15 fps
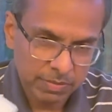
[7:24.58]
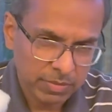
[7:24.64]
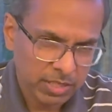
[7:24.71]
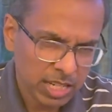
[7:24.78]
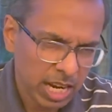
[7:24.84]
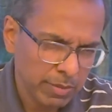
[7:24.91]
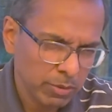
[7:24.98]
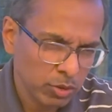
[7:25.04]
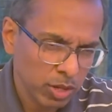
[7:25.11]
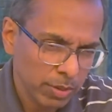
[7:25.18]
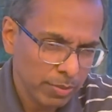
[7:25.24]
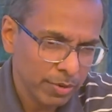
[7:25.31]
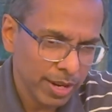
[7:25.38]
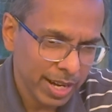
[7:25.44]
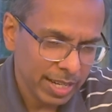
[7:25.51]
Time to
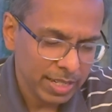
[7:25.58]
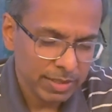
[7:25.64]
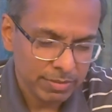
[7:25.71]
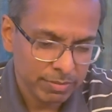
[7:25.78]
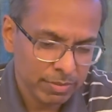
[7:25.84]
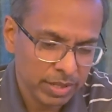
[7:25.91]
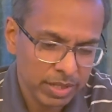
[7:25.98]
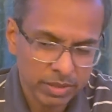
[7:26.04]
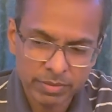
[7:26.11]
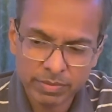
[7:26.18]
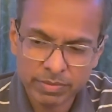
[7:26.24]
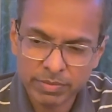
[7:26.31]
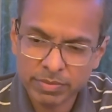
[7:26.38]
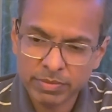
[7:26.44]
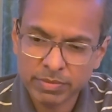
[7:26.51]
upgrade, but
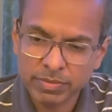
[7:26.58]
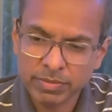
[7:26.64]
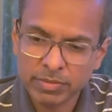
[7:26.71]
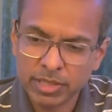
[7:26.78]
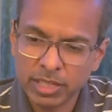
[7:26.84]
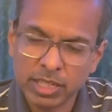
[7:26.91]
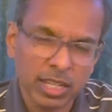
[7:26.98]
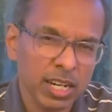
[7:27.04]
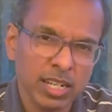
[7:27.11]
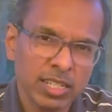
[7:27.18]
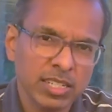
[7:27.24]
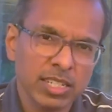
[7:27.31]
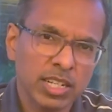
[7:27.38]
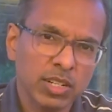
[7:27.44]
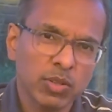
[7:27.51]
I can't
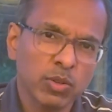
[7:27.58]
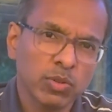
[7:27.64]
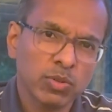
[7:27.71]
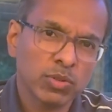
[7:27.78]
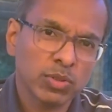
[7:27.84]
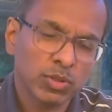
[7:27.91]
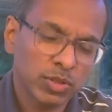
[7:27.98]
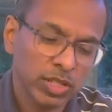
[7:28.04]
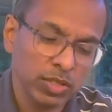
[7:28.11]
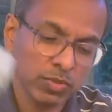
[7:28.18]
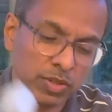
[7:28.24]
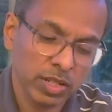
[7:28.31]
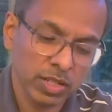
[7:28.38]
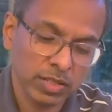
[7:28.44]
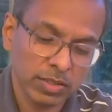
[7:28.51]
say no to this
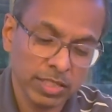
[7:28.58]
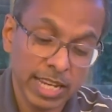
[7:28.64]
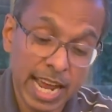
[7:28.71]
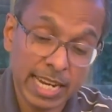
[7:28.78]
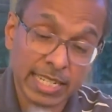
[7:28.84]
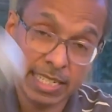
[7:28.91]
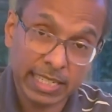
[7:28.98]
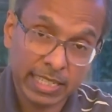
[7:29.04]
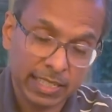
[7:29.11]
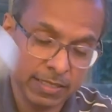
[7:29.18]
one yet.